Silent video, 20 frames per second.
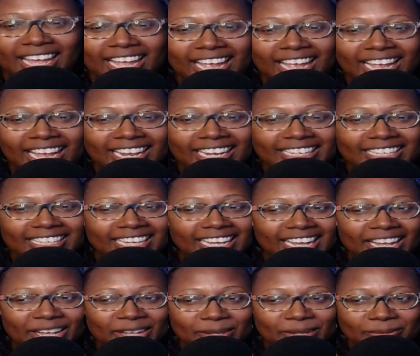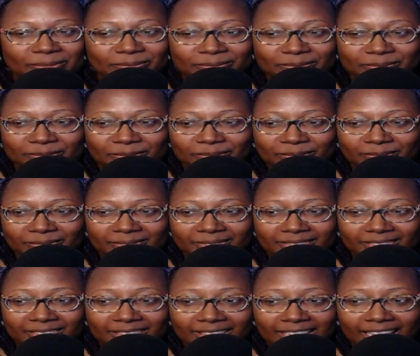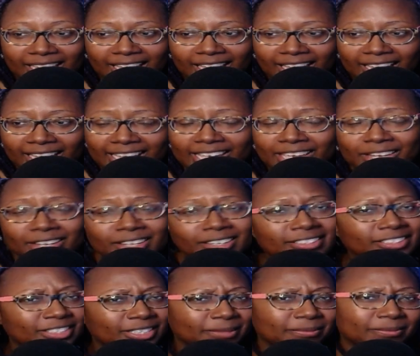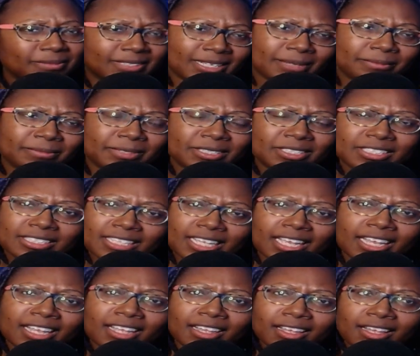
And he yawn jumps up and she's like,